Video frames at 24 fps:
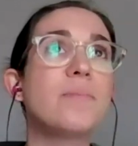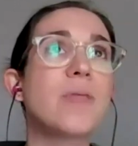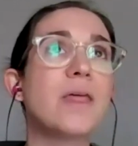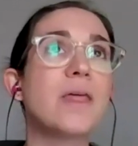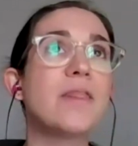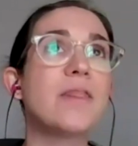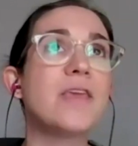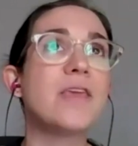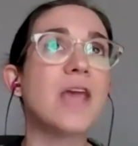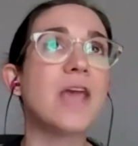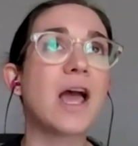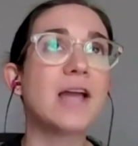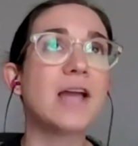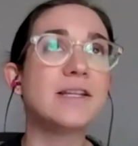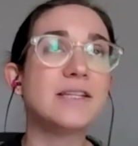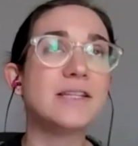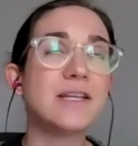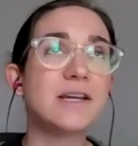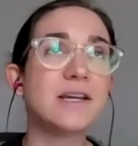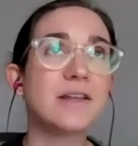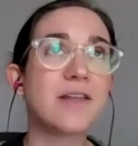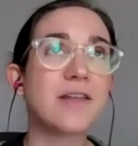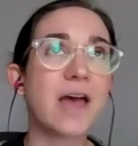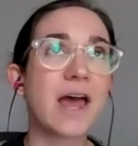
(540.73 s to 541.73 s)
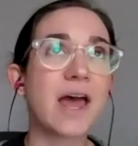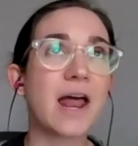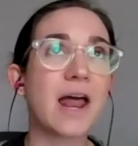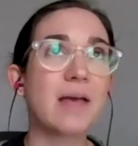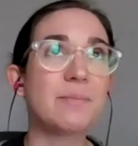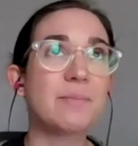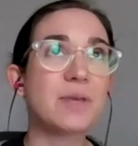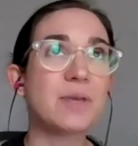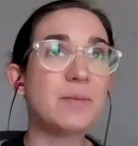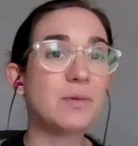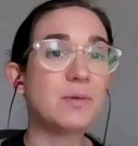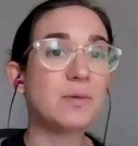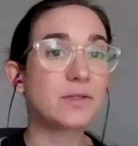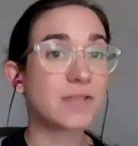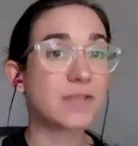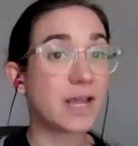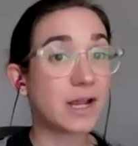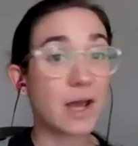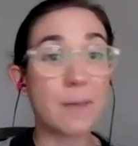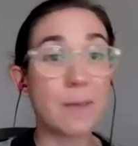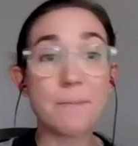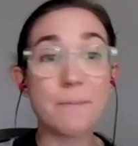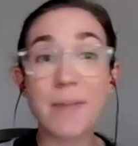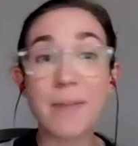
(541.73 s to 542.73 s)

the idea that people take on